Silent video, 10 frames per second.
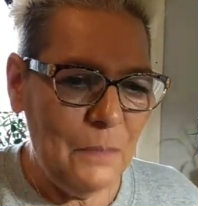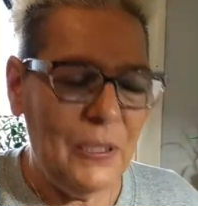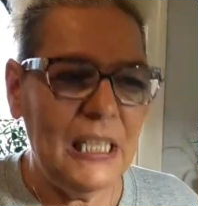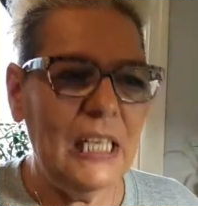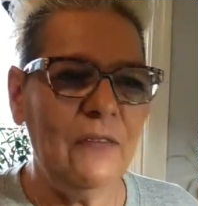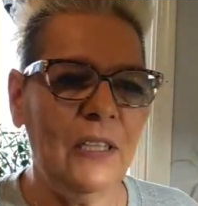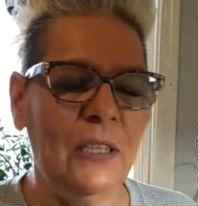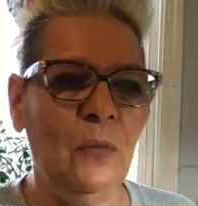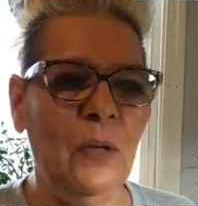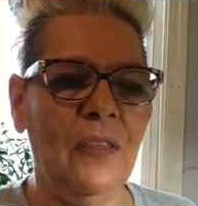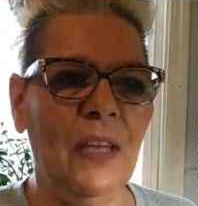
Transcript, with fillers: but even with